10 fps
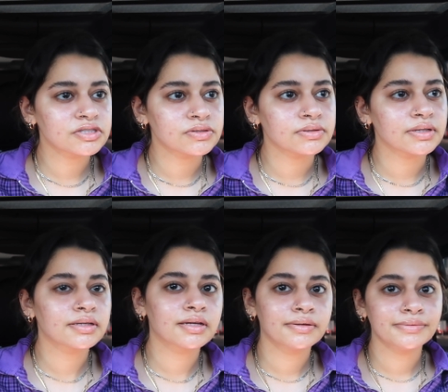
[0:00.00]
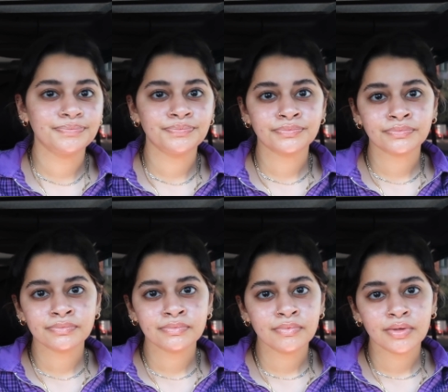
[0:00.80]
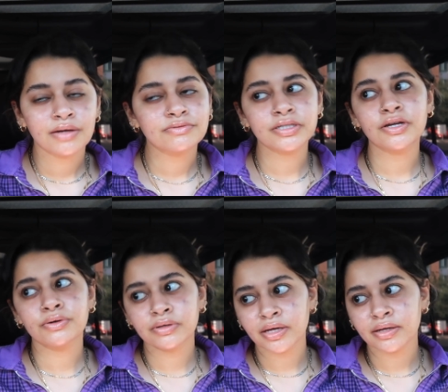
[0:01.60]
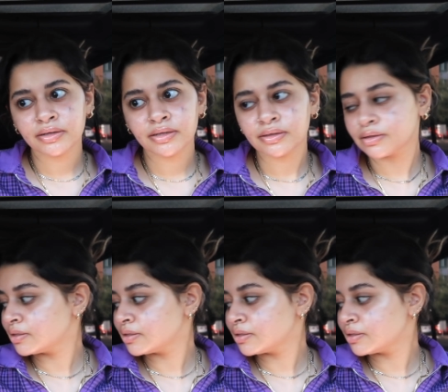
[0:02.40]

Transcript: so like, I have to go get it.